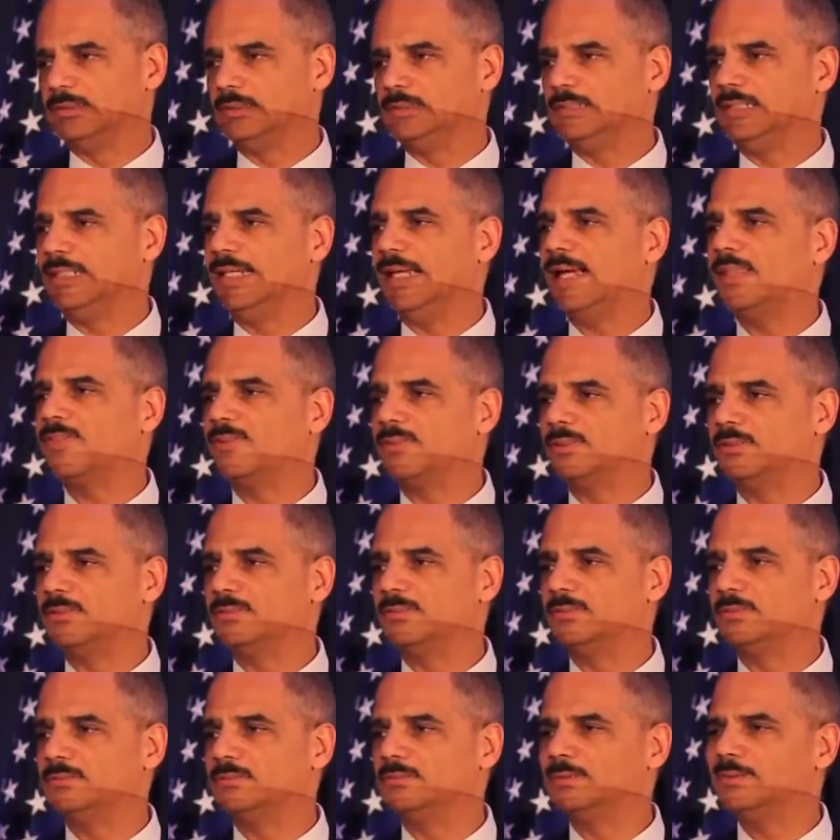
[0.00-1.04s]
Together,
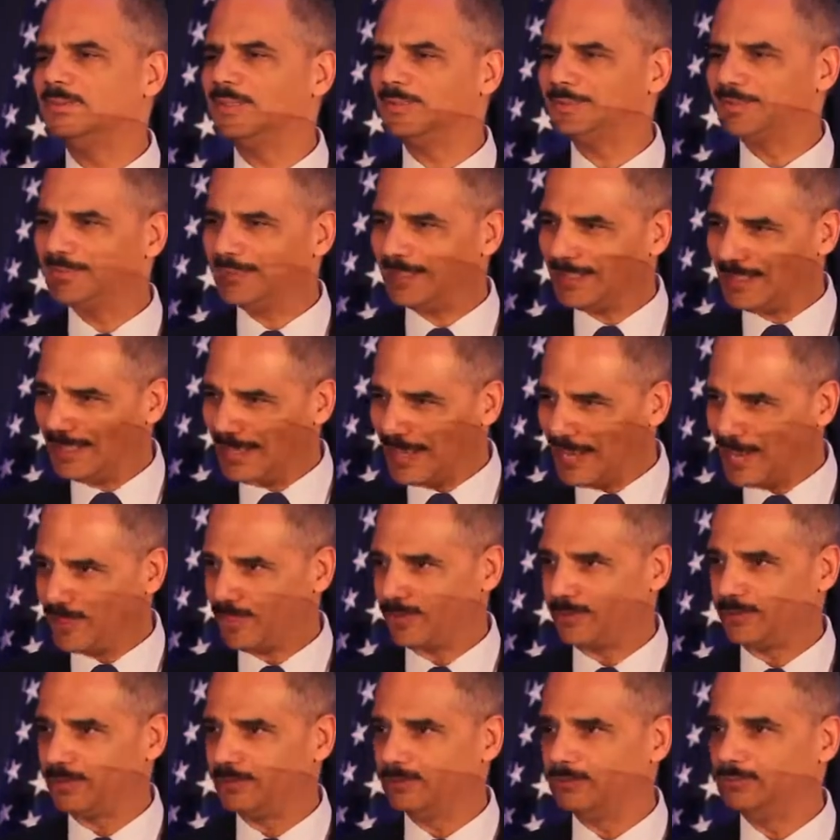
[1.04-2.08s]

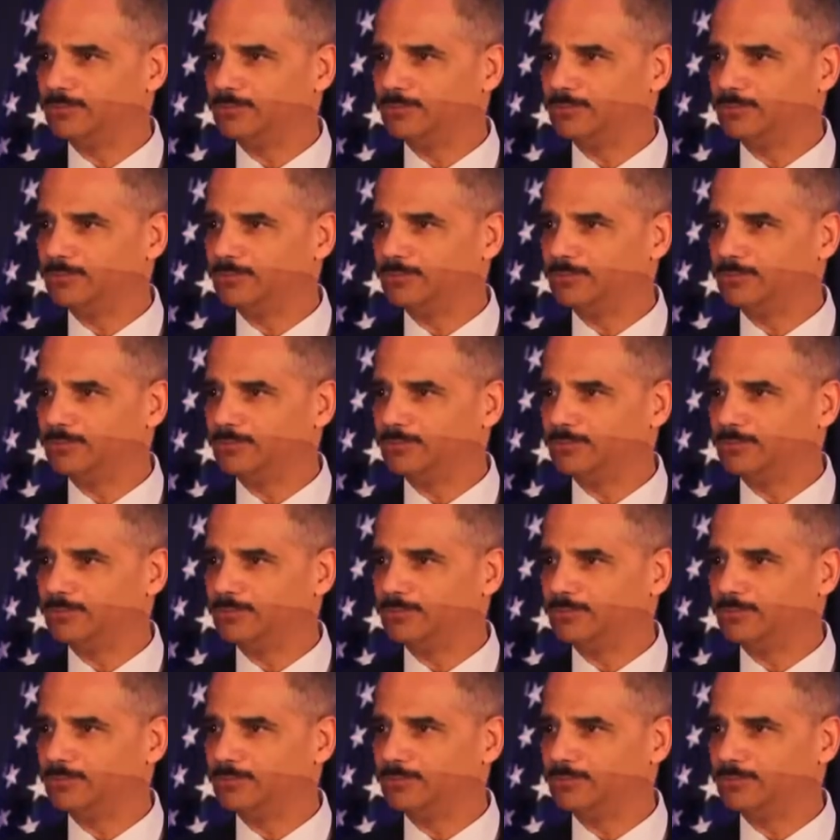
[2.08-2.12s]
together,